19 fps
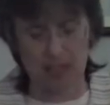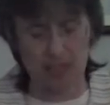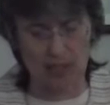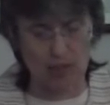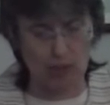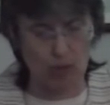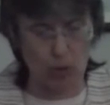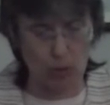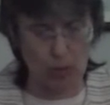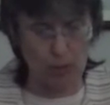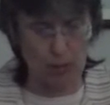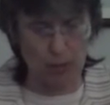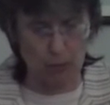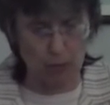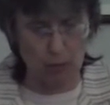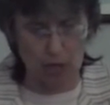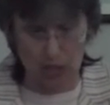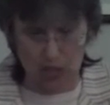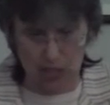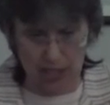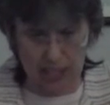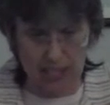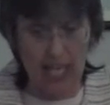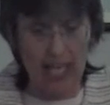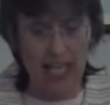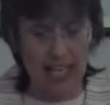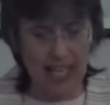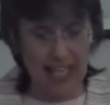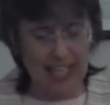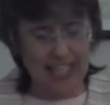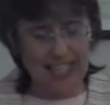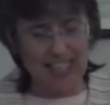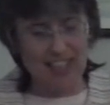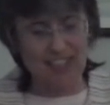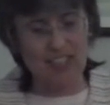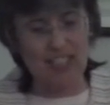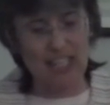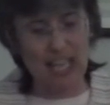in this European project,
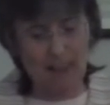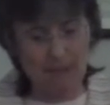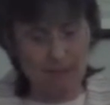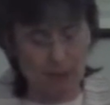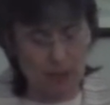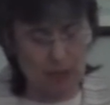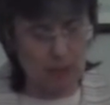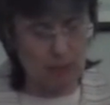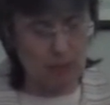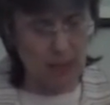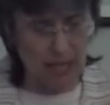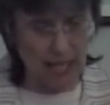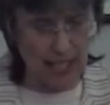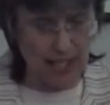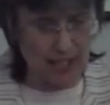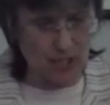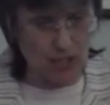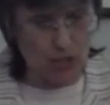is the effort and pain